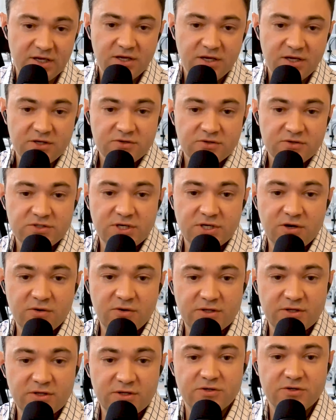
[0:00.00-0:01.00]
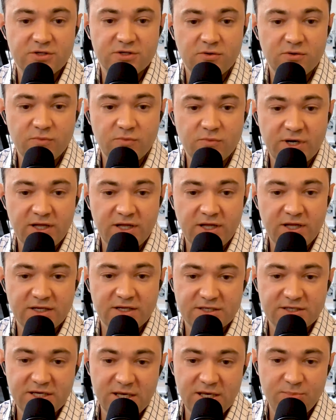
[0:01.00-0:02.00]
So those are what I like to
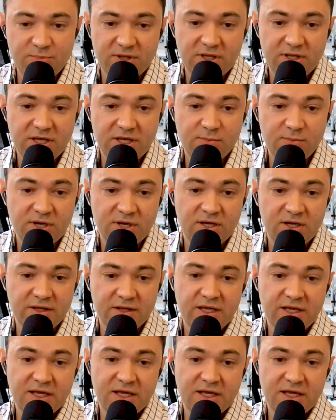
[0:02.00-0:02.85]
keep in the email.